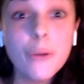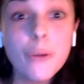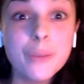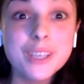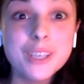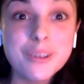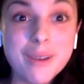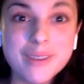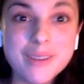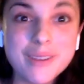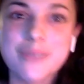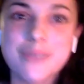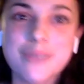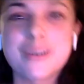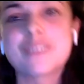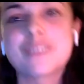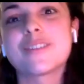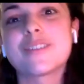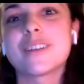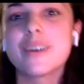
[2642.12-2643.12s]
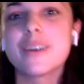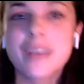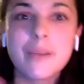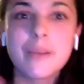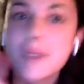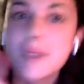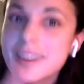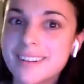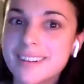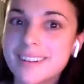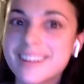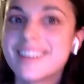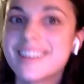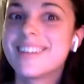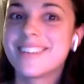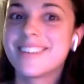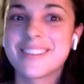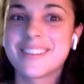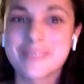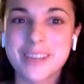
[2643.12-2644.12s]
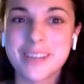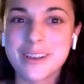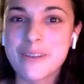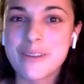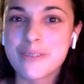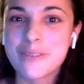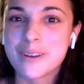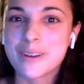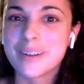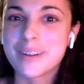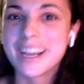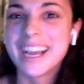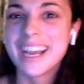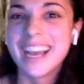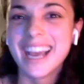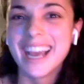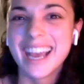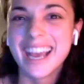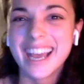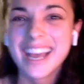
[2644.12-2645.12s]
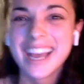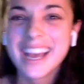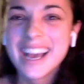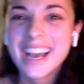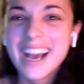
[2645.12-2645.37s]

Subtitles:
Oh, we do have another question. Okay, wait, I'm going to go for it.